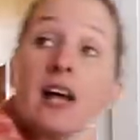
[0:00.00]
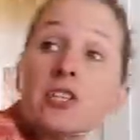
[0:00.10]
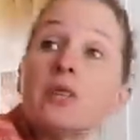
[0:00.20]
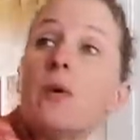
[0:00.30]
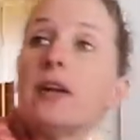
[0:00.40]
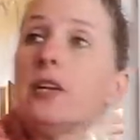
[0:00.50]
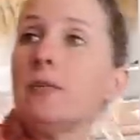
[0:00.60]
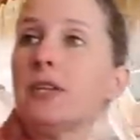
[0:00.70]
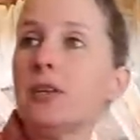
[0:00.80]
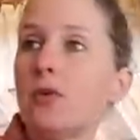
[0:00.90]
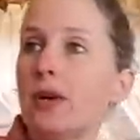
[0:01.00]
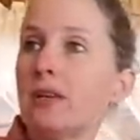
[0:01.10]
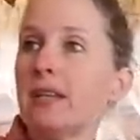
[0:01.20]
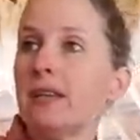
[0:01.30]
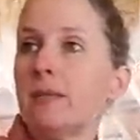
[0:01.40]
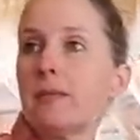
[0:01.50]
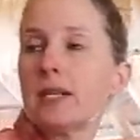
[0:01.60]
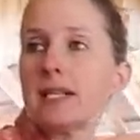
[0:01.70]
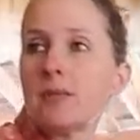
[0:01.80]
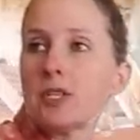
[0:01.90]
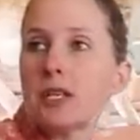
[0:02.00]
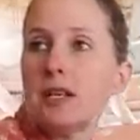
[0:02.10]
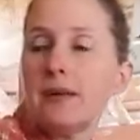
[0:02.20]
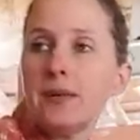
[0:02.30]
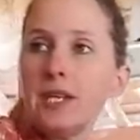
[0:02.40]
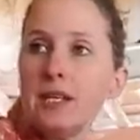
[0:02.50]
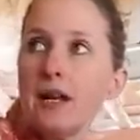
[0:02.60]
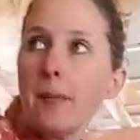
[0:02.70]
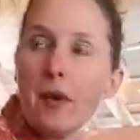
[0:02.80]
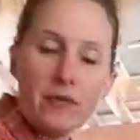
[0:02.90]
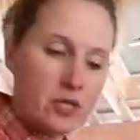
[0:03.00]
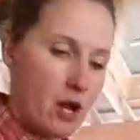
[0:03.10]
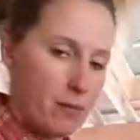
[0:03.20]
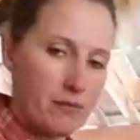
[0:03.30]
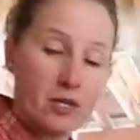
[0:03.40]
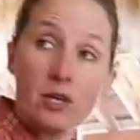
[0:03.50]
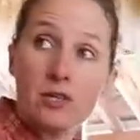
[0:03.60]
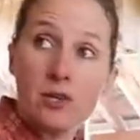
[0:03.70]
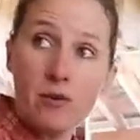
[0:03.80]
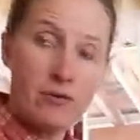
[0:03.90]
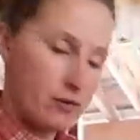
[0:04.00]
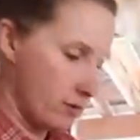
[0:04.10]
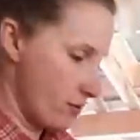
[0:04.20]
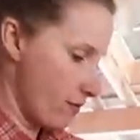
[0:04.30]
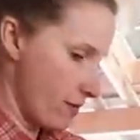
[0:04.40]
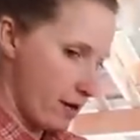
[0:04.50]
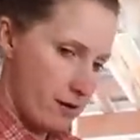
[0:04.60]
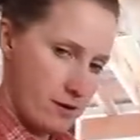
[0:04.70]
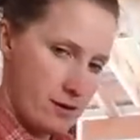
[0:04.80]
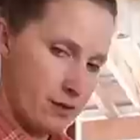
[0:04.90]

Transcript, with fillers: Actually, why don't you put the oil in them? Because I'm just gonna heat it up on the top of the cook stove over there.